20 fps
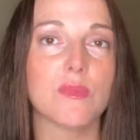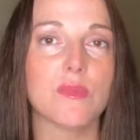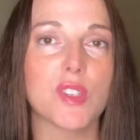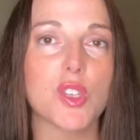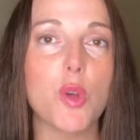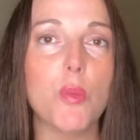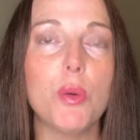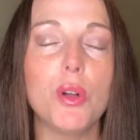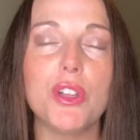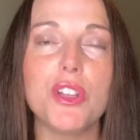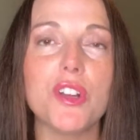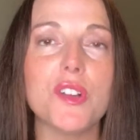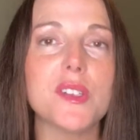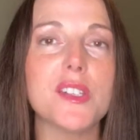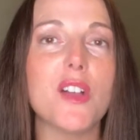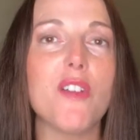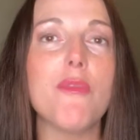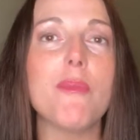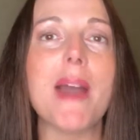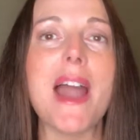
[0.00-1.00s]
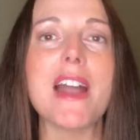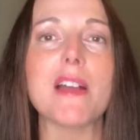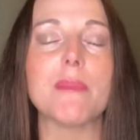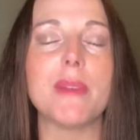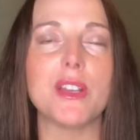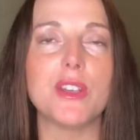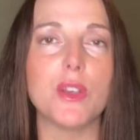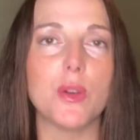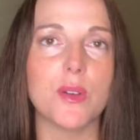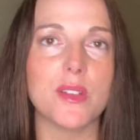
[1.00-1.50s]
So pull yourself back by
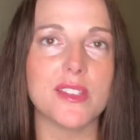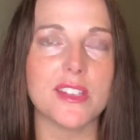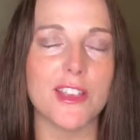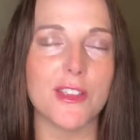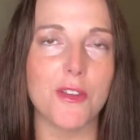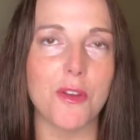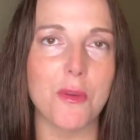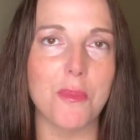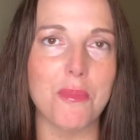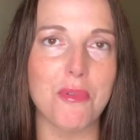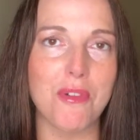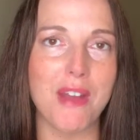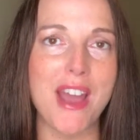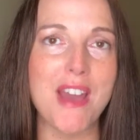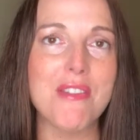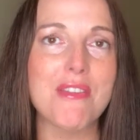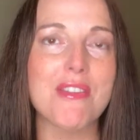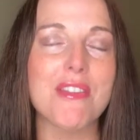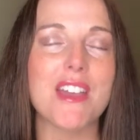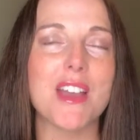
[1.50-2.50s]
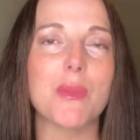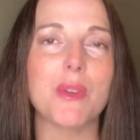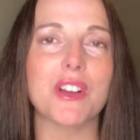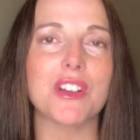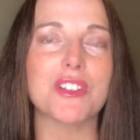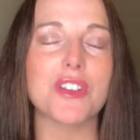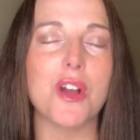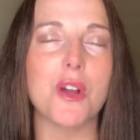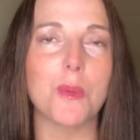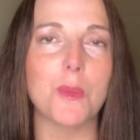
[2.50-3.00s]
noticing your breath, and we're going
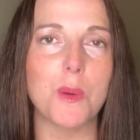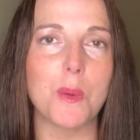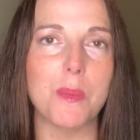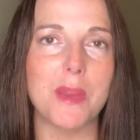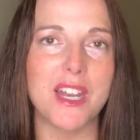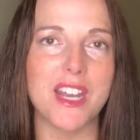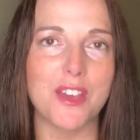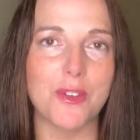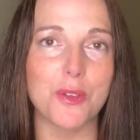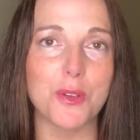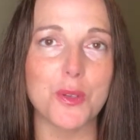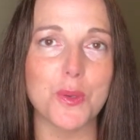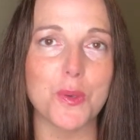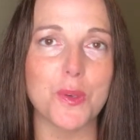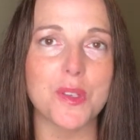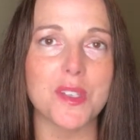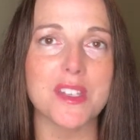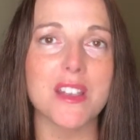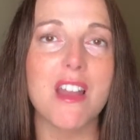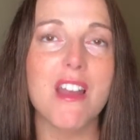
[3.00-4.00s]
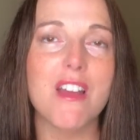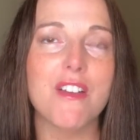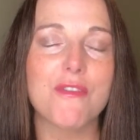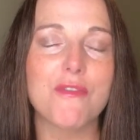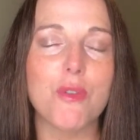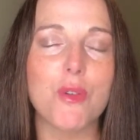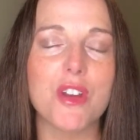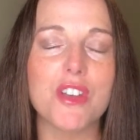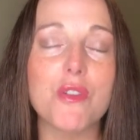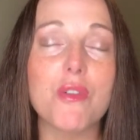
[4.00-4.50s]
to talk about many other tools
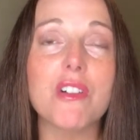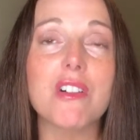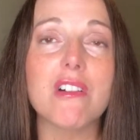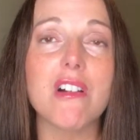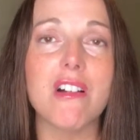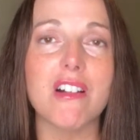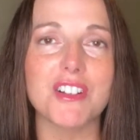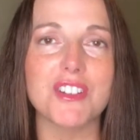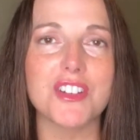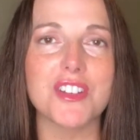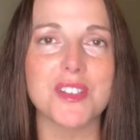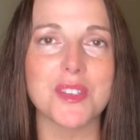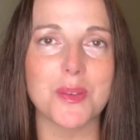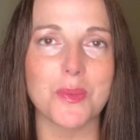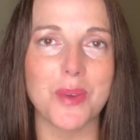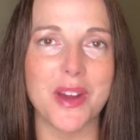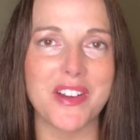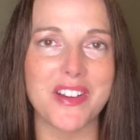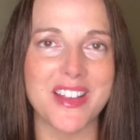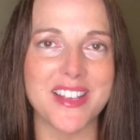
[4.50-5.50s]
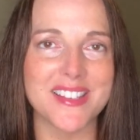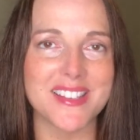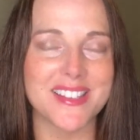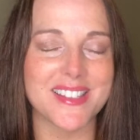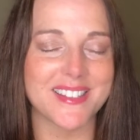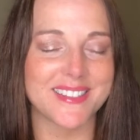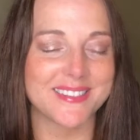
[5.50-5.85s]
for your conscious awareness.